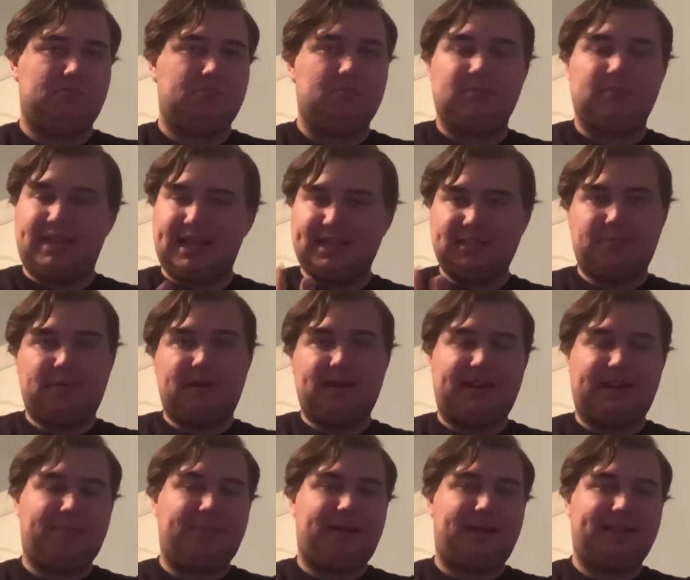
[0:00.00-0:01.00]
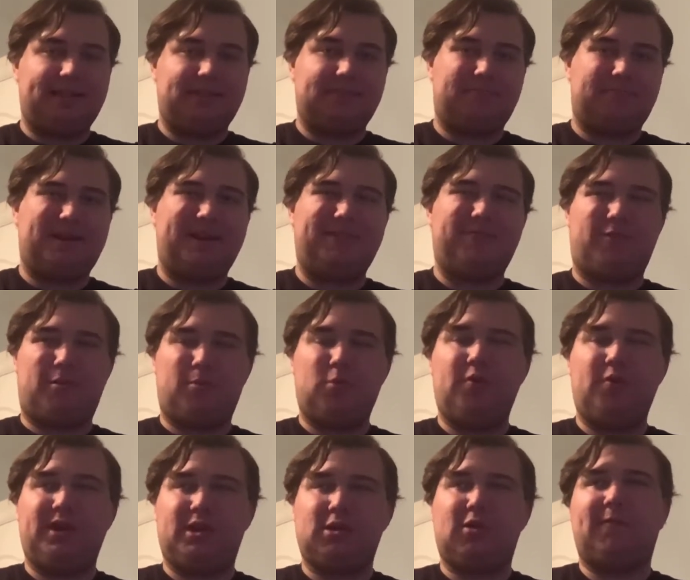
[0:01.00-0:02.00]
That's what, but for a
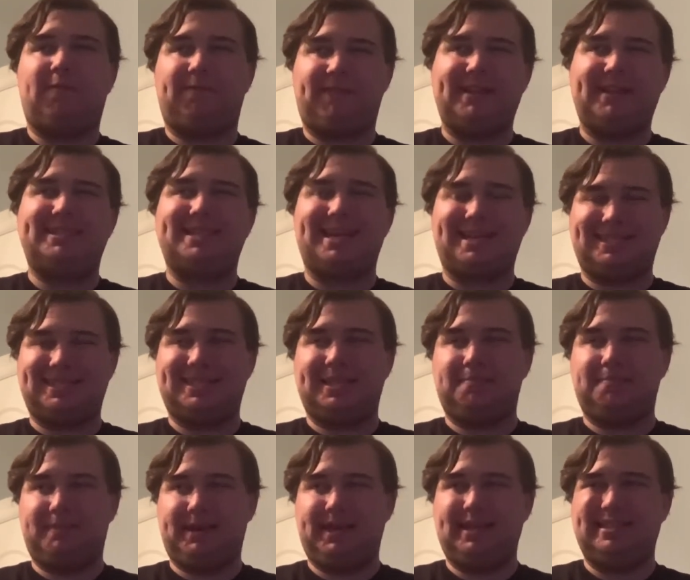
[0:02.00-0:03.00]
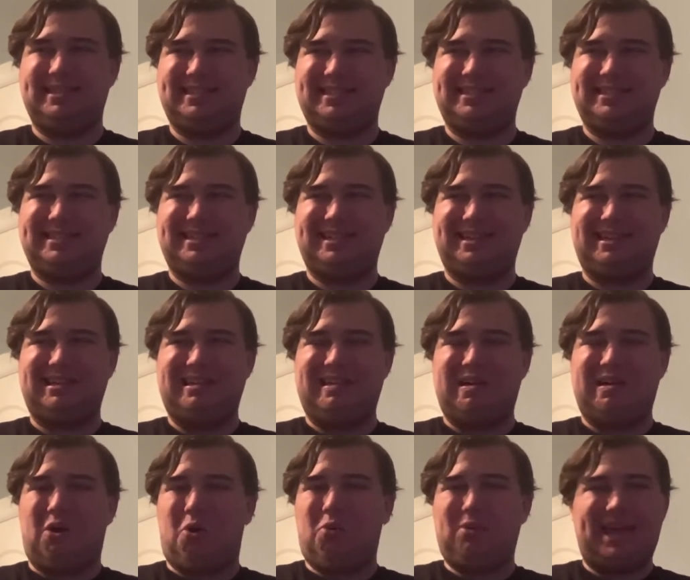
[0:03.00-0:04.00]
movie called Fantastic Beasts,
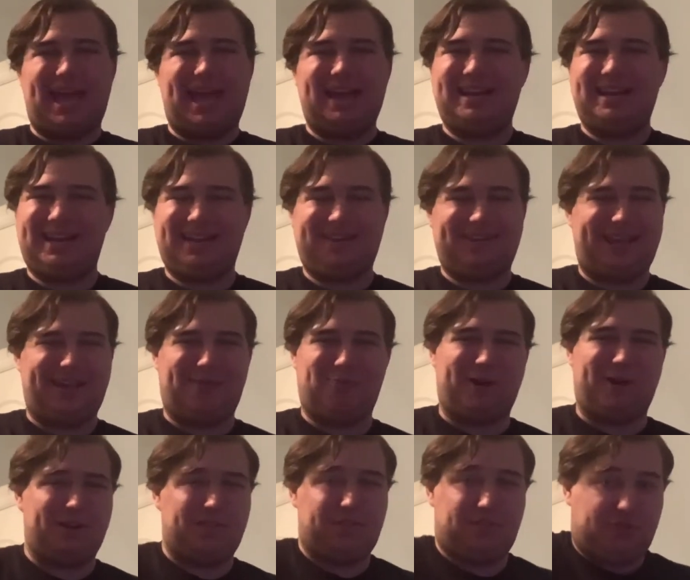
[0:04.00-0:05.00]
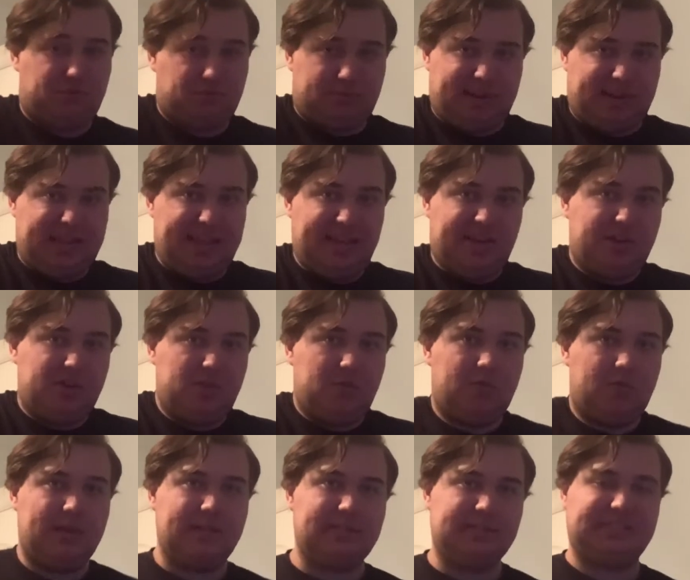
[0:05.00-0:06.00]
only added in like, what, three new
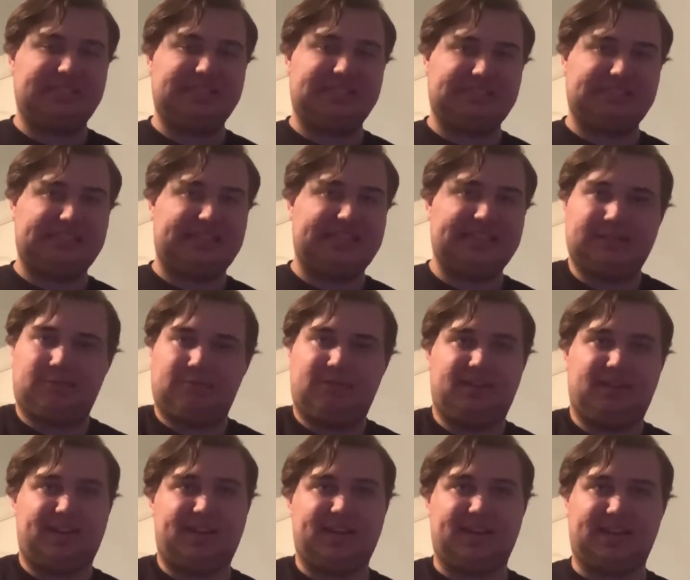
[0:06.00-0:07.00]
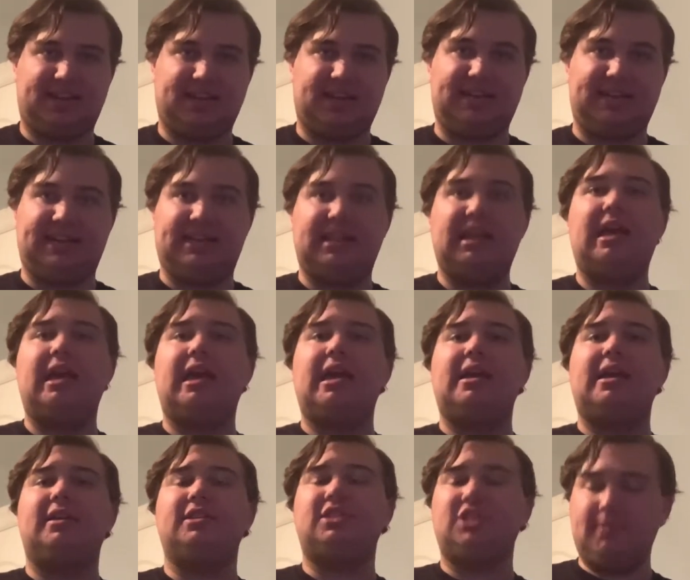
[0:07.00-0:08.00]
ones? Isn't really gonna cut it.
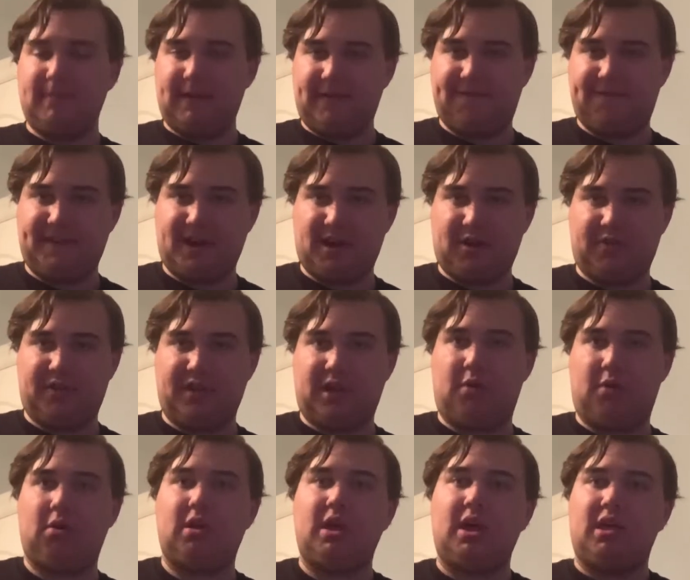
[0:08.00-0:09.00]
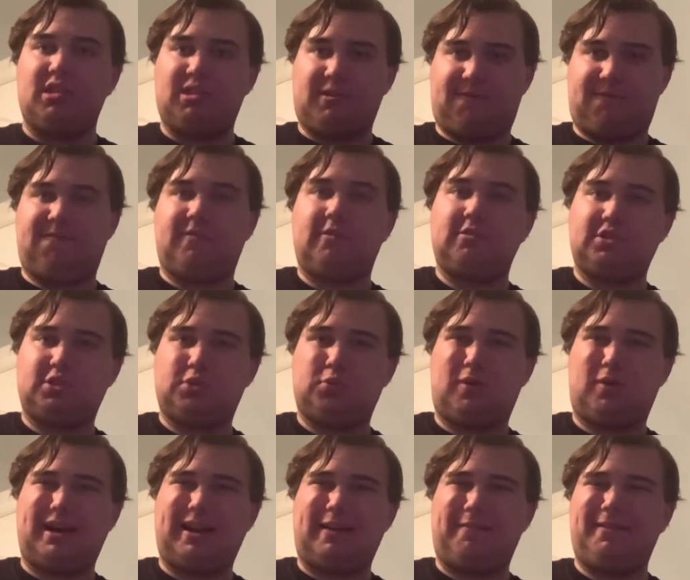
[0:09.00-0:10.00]
To be fair, though, the first
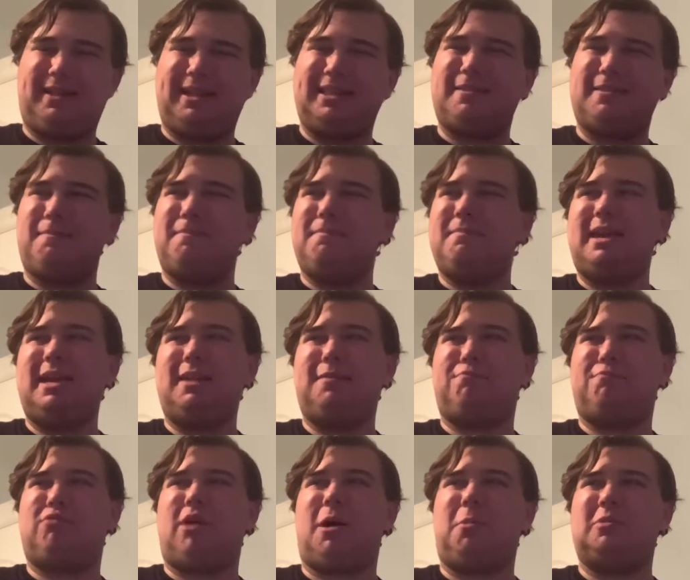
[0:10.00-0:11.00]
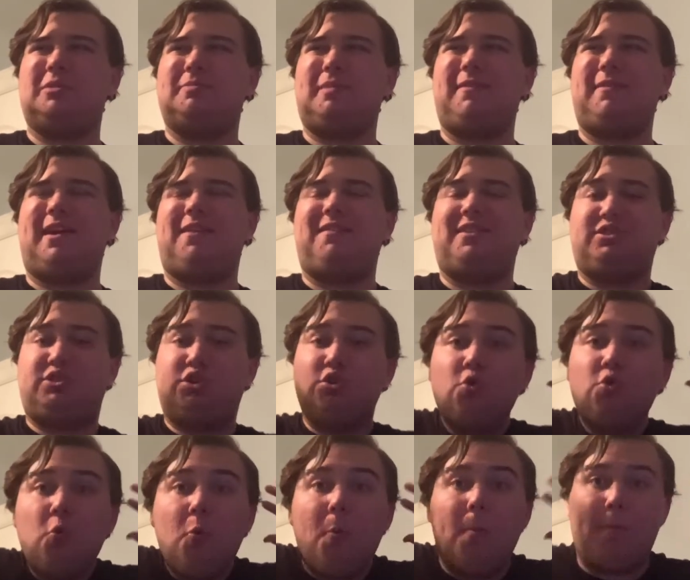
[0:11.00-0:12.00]
one, I feel like the main problem was maybe having
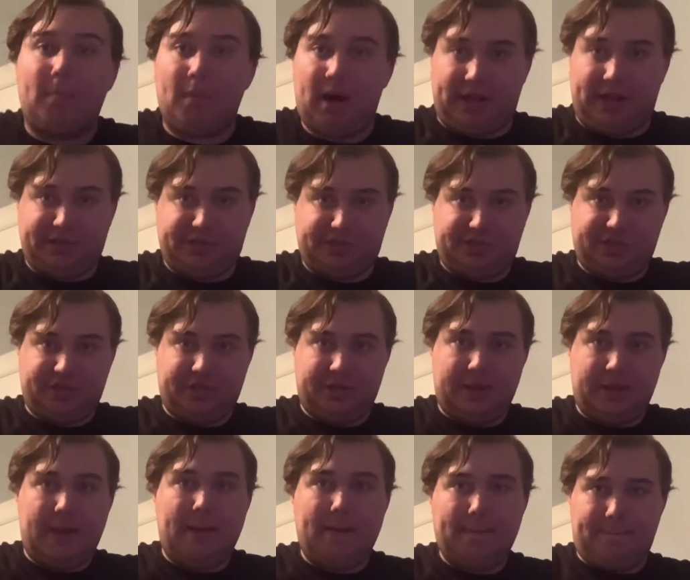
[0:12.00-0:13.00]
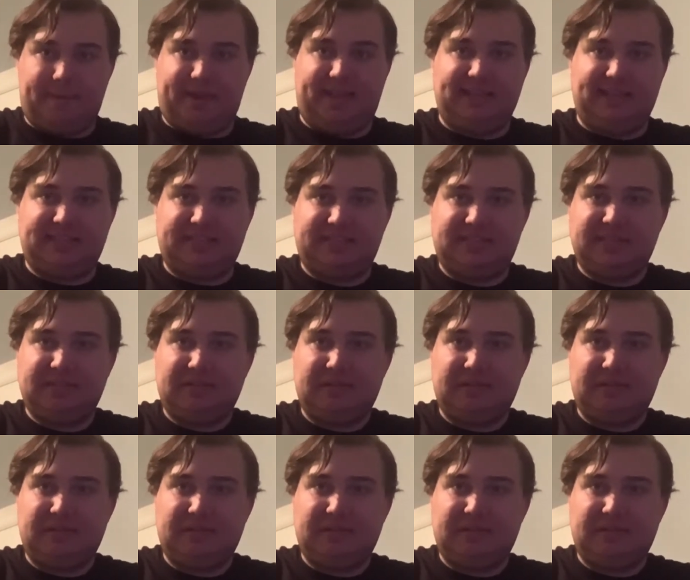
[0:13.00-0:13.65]
too much beasts.